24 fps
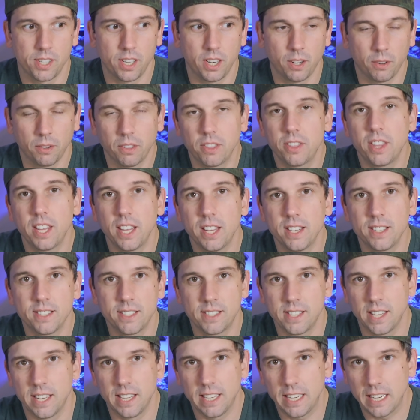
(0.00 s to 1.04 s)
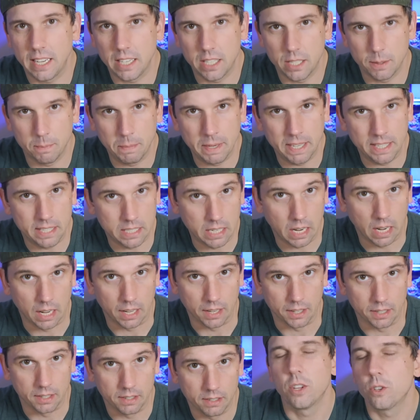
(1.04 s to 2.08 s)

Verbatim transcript: you know, things that need to be done.